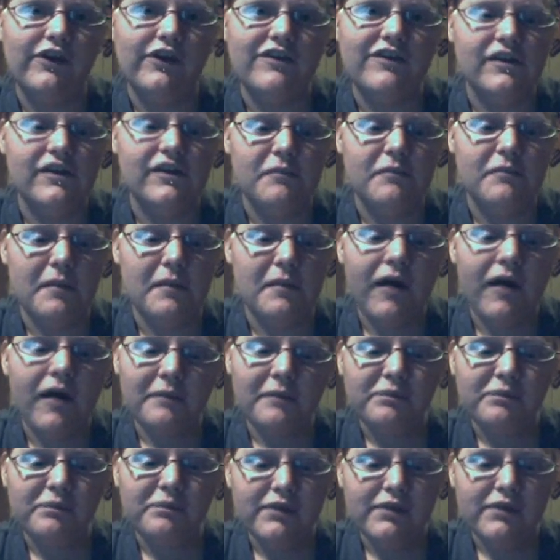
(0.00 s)
and my
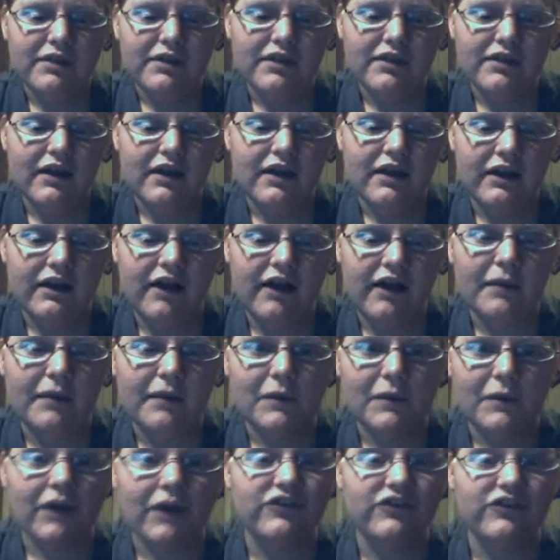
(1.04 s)
mom caught
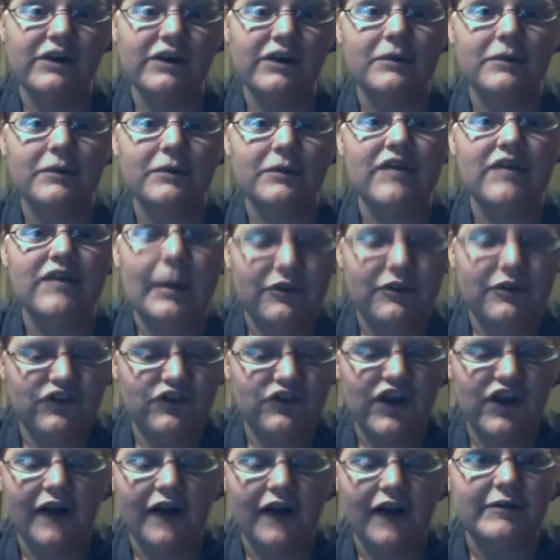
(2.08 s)
me watching it one time and
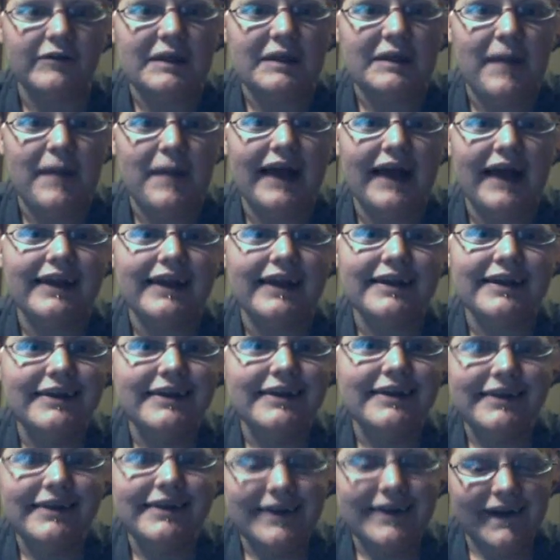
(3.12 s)
she got really mad.
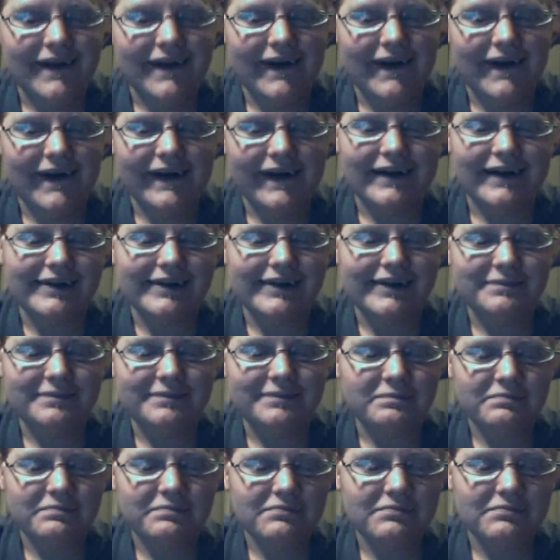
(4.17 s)

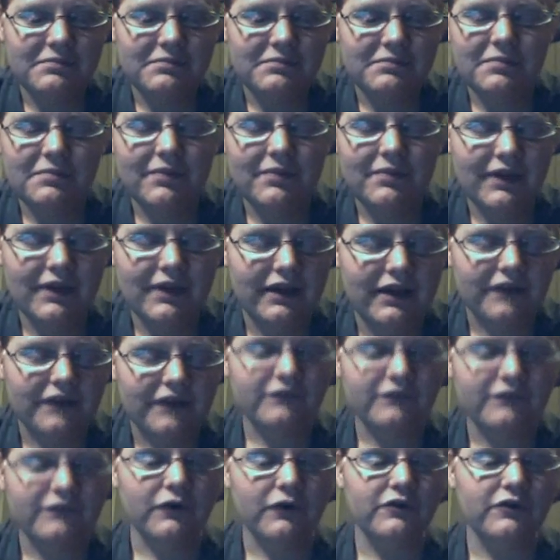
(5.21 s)

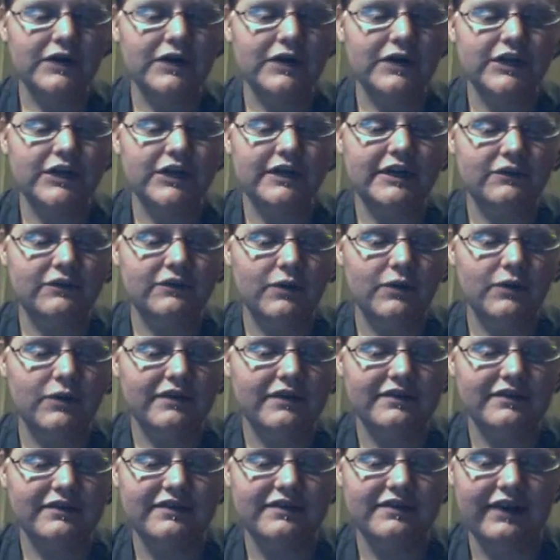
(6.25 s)
The fourth question is, what
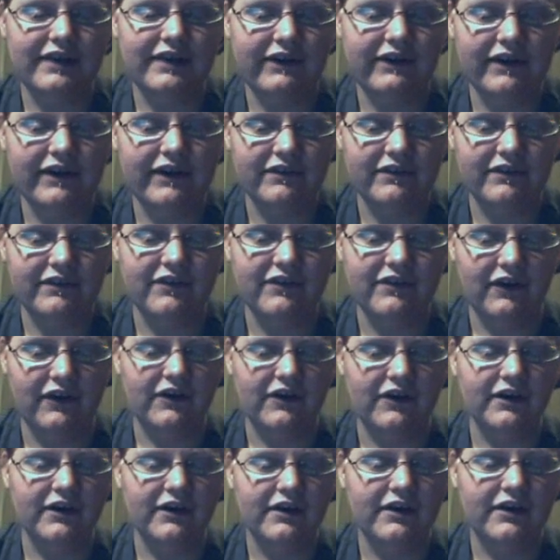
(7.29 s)
is the scariest
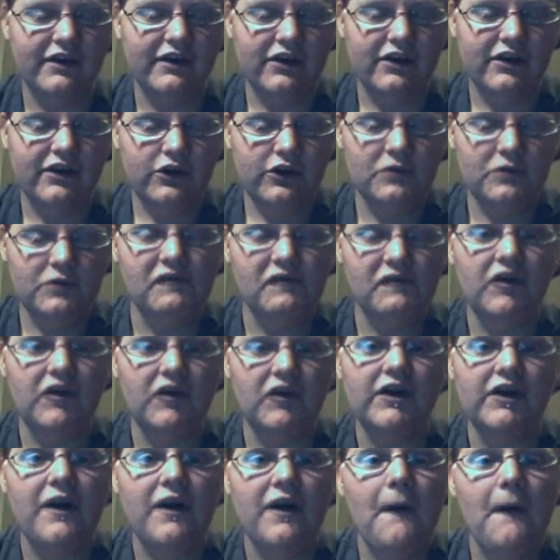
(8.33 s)
song you ever
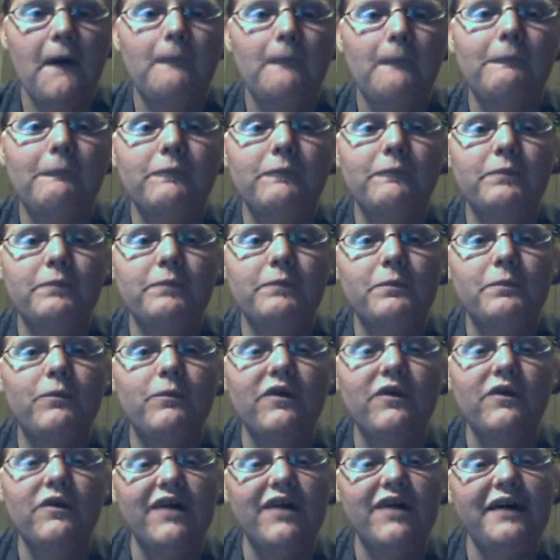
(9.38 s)
heard?
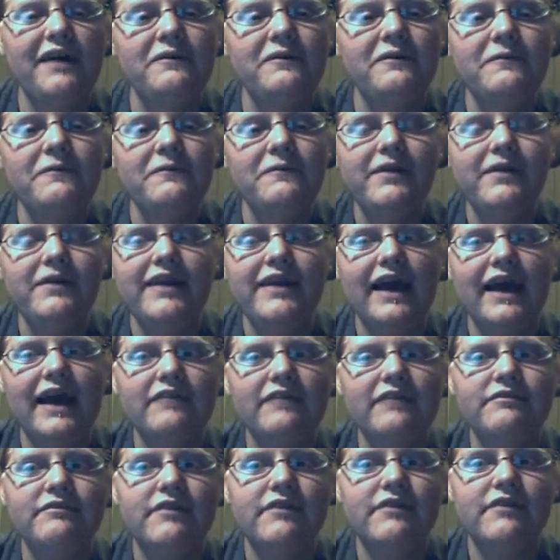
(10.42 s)
Well, I don't really have